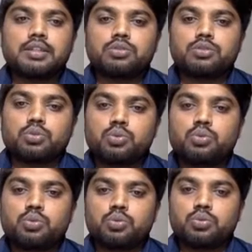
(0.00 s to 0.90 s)

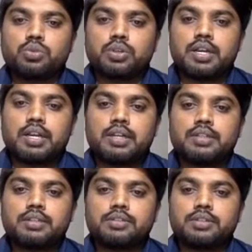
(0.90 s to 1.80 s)
So and you